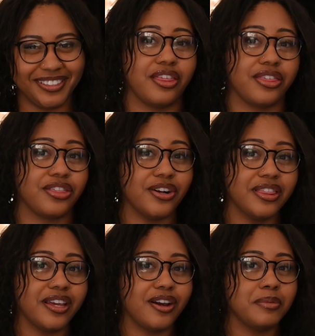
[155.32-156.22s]
The
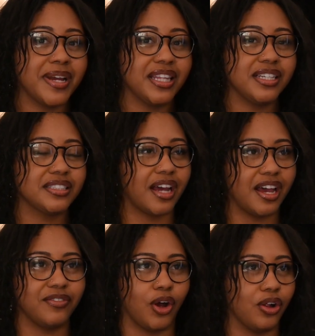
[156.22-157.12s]
third thing on my list
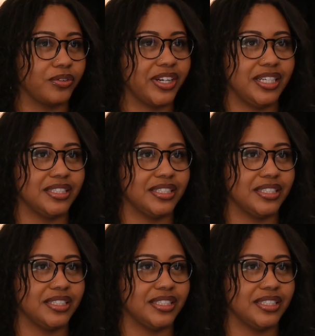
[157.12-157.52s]
I've already